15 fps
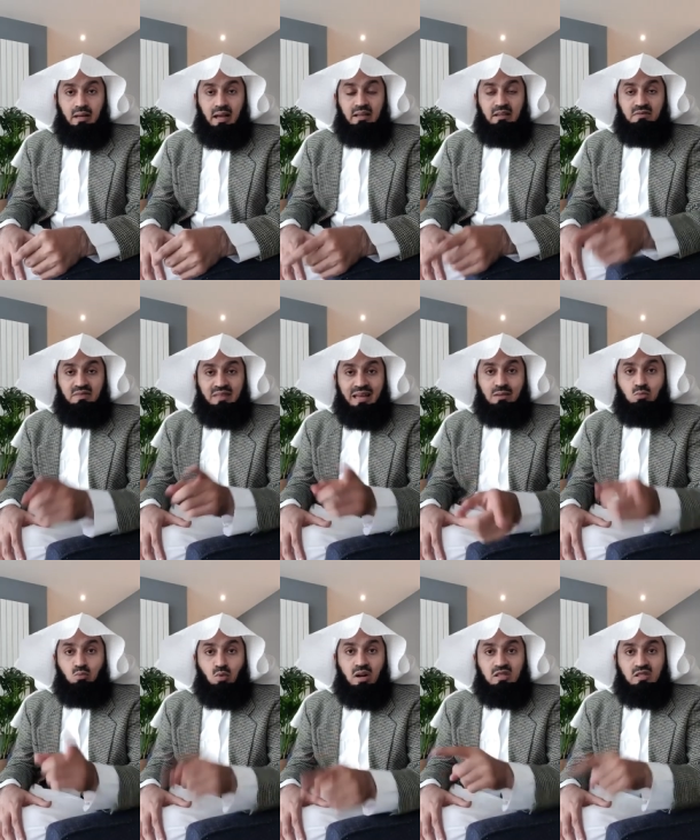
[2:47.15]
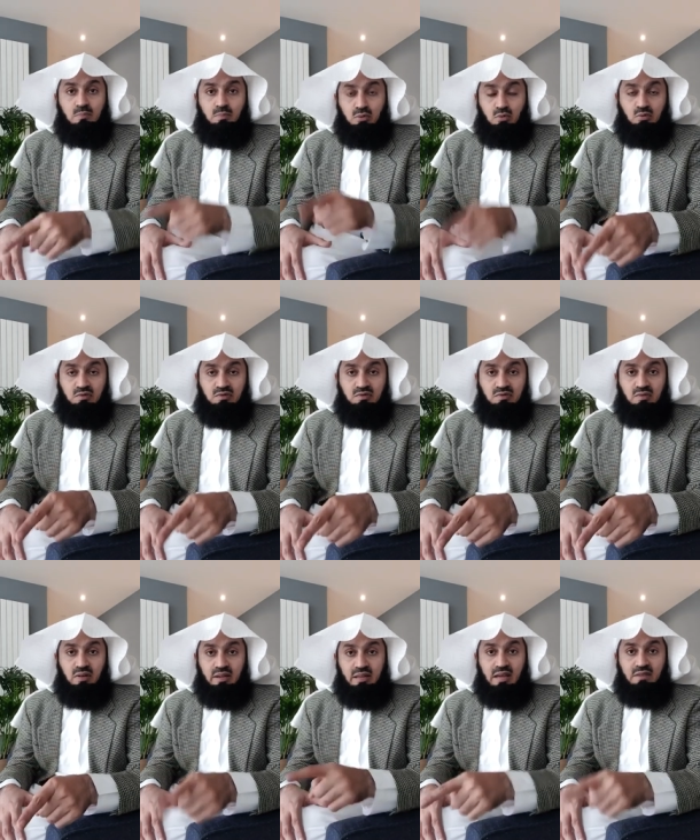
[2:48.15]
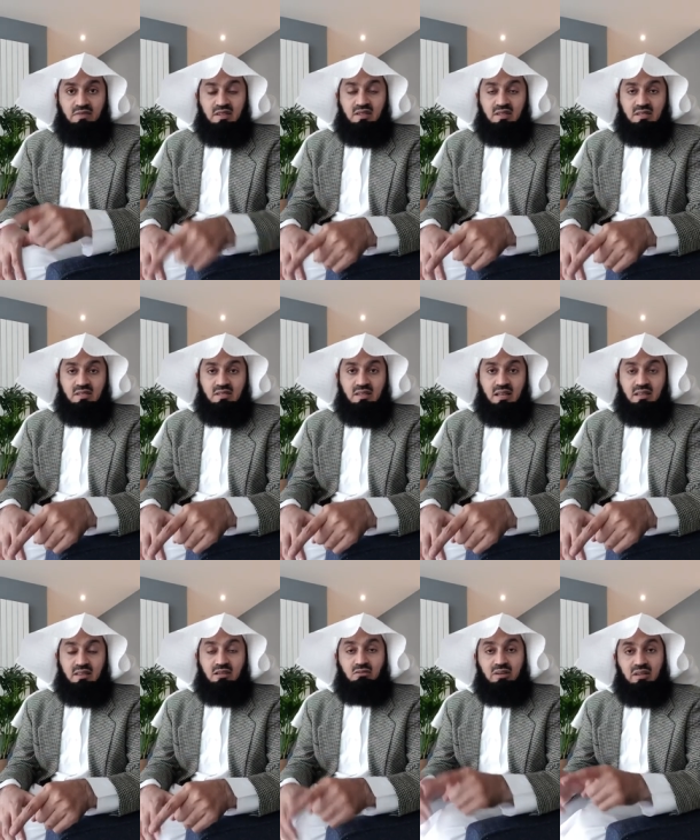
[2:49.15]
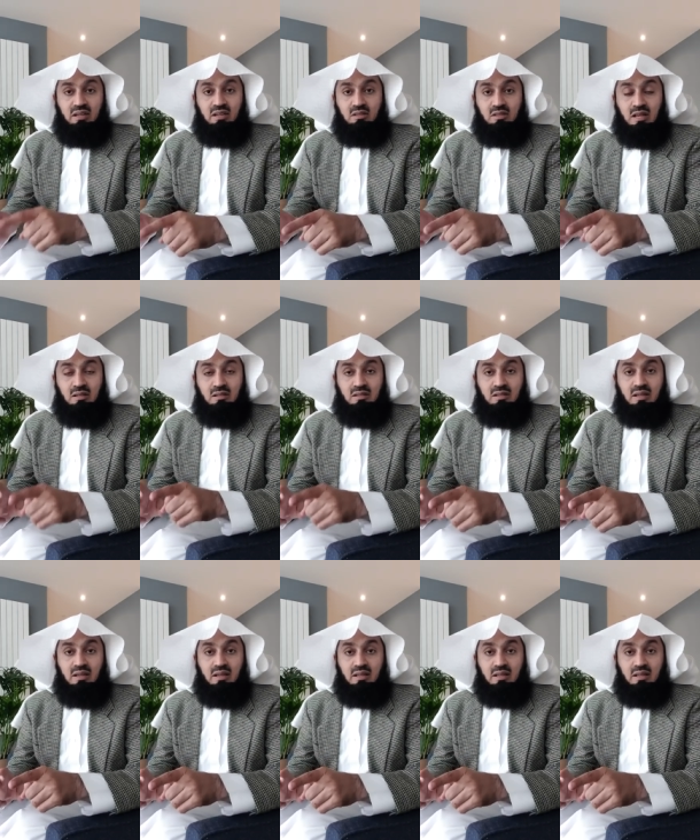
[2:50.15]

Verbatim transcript: And if that was proof and evidence that the, it, that